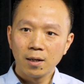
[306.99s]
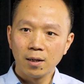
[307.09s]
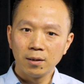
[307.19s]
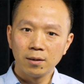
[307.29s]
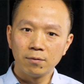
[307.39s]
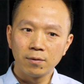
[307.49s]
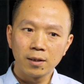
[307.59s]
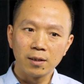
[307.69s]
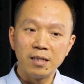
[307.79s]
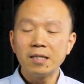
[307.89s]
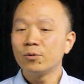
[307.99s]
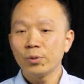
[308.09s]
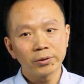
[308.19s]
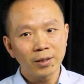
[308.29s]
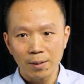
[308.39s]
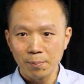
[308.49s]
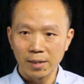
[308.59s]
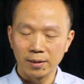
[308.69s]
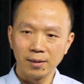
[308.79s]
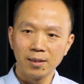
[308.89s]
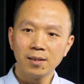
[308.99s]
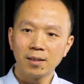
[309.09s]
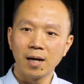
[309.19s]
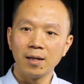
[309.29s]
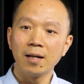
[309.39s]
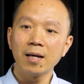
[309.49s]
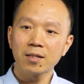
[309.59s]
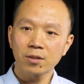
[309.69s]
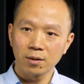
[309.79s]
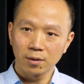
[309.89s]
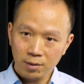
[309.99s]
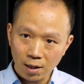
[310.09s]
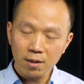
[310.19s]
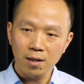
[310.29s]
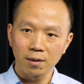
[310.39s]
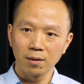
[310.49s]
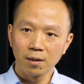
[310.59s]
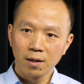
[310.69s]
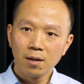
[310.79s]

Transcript: in a very near real-time manner. And that is something